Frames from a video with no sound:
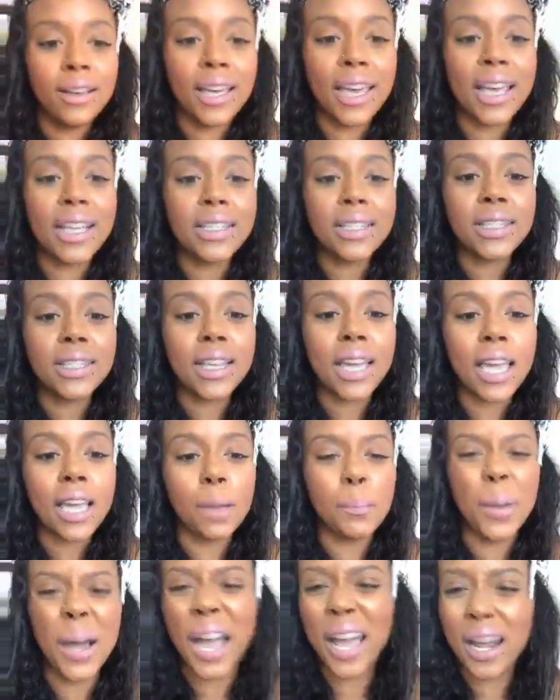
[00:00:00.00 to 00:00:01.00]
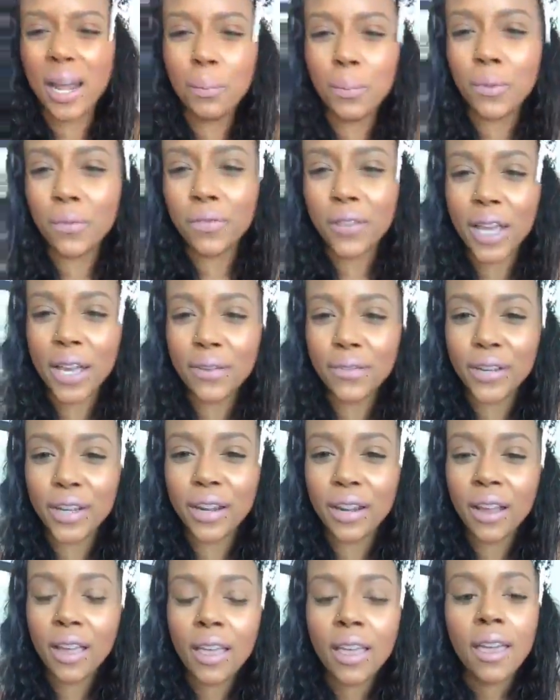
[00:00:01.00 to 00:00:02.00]
It's like a pineapple
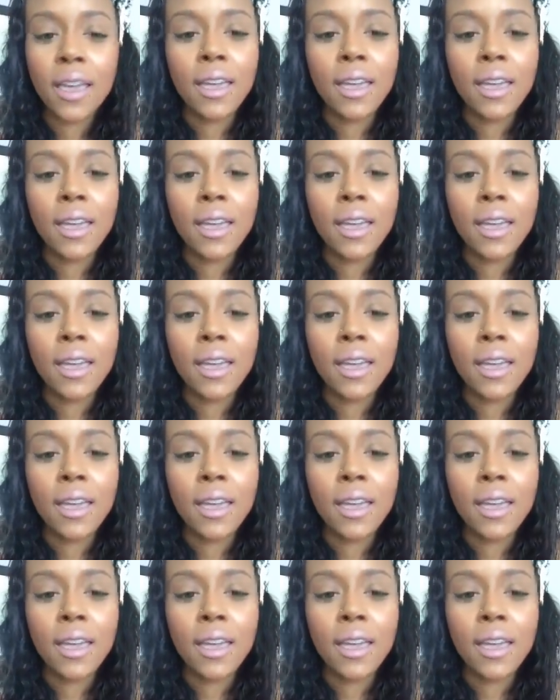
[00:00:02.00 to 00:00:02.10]
flavor.